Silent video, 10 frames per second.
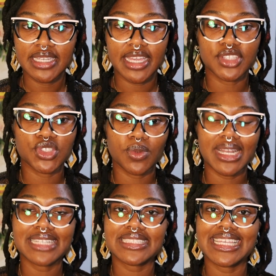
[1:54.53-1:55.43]
And so when
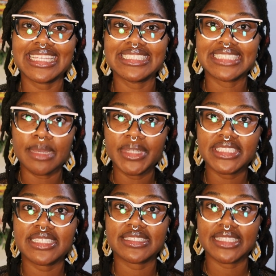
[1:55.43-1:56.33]
I say
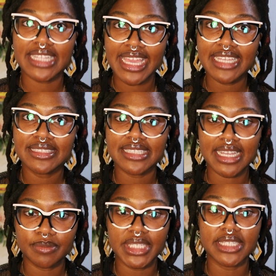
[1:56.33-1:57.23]
edematous legs,
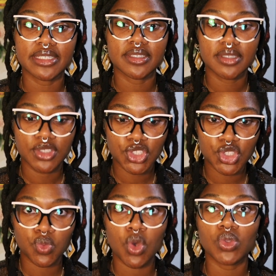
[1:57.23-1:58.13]
I mean
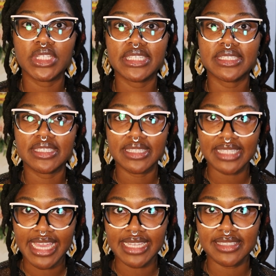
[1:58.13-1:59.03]
swollen
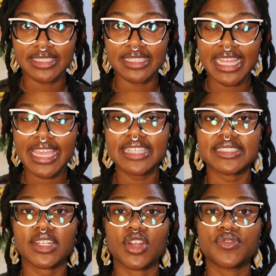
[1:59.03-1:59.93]
legs.
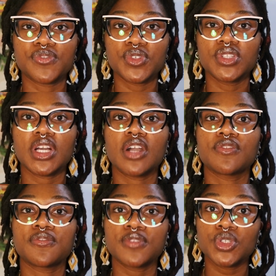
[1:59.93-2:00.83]
Legs that are full
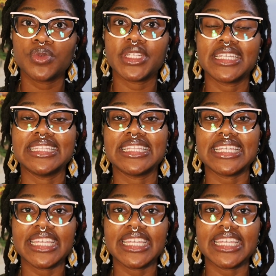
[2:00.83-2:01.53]
of fluid in the